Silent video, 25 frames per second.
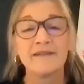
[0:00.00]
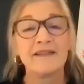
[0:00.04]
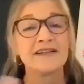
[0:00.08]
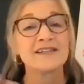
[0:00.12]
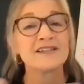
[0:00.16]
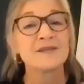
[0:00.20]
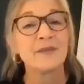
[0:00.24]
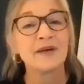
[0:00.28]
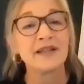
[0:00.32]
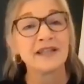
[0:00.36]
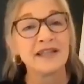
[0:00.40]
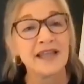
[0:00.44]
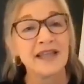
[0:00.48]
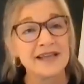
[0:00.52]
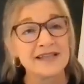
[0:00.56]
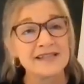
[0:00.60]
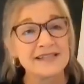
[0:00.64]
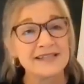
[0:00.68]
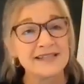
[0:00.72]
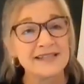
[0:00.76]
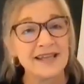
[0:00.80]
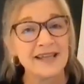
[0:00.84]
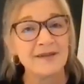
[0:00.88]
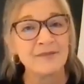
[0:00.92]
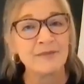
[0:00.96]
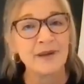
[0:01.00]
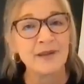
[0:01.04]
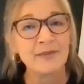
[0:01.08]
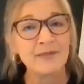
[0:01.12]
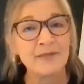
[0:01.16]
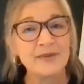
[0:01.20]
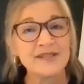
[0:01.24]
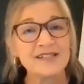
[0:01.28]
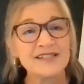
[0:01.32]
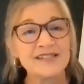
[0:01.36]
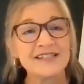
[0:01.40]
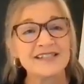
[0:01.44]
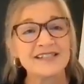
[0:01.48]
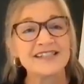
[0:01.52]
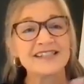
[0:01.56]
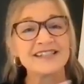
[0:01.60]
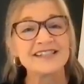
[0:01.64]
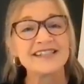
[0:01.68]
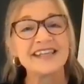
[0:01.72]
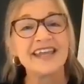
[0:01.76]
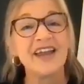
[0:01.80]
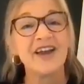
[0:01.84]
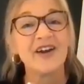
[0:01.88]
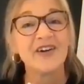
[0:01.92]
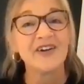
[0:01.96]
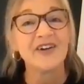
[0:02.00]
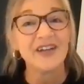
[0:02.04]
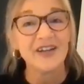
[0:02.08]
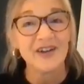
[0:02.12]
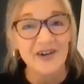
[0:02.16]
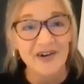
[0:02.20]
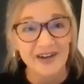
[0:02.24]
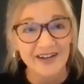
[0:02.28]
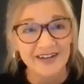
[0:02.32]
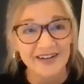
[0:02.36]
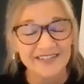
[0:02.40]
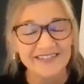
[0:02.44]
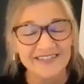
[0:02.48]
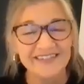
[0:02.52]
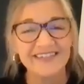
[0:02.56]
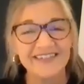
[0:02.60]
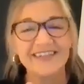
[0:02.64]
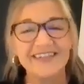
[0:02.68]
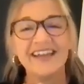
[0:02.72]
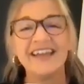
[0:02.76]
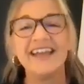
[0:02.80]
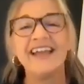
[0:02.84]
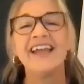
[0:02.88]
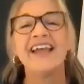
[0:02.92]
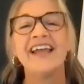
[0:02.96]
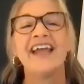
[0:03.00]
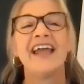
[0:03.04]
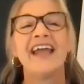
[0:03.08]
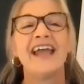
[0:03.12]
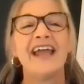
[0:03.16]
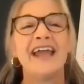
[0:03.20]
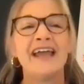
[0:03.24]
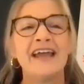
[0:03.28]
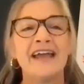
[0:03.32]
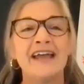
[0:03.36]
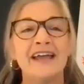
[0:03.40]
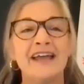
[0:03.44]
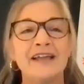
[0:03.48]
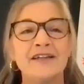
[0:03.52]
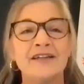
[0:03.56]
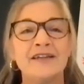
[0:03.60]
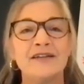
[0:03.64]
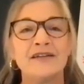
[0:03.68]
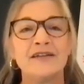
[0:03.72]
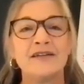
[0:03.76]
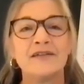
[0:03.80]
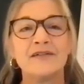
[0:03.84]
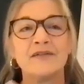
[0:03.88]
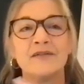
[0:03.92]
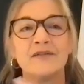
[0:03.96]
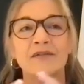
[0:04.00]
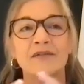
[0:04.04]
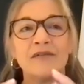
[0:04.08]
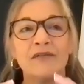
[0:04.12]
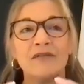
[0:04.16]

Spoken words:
That's my last name. My business is Carry On. And